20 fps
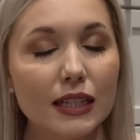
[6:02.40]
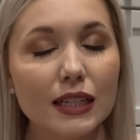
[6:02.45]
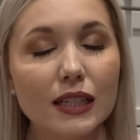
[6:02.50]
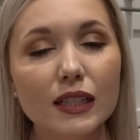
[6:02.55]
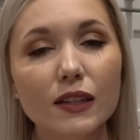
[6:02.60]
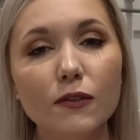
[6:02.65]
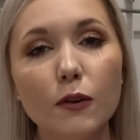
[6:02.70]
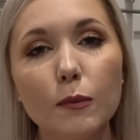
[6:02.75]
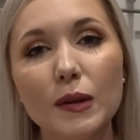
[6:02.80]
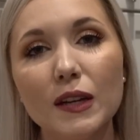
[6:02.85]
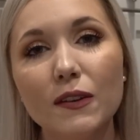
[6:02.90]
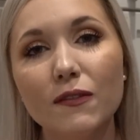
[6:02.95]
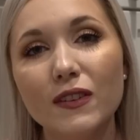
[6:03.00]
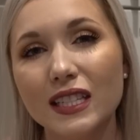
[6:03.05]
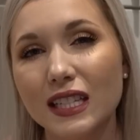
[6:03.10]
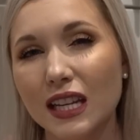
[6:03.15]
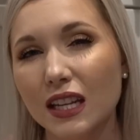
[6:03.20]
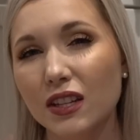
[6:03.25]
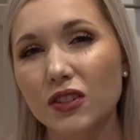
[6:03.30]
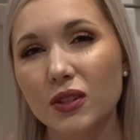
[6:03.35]
It does have a bit of a
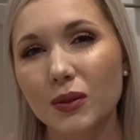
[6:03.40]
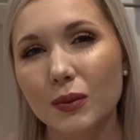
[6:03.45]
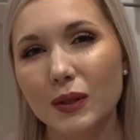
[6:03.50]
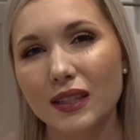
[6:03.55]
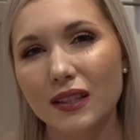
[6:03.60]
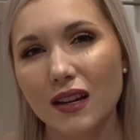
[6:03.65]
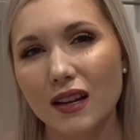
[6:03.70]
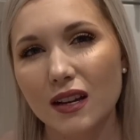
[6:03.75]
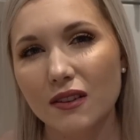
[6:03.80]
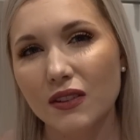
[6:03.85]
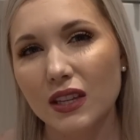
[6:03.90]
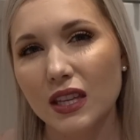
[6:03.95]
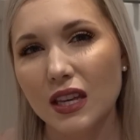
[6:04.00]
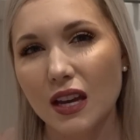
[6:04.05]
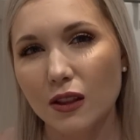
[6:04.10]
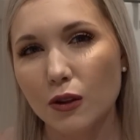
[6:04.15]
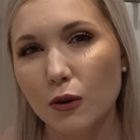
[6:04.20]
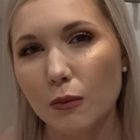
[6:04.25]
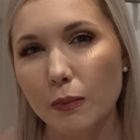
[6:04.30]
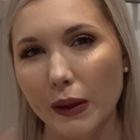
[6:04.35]
tint to it. It's kind of a
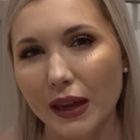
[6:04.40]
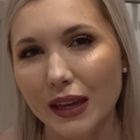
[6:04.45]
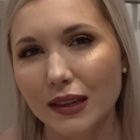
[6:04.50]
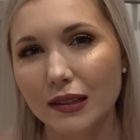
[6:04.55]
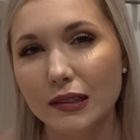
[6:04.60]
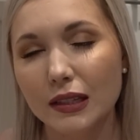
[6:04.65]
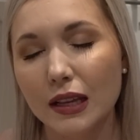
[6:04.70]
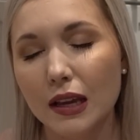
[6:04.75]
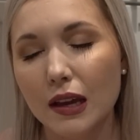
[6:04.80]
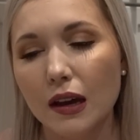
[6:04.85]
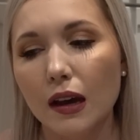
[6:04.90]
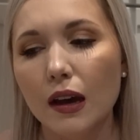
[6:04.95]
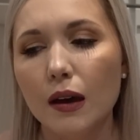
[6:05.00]
yellow base,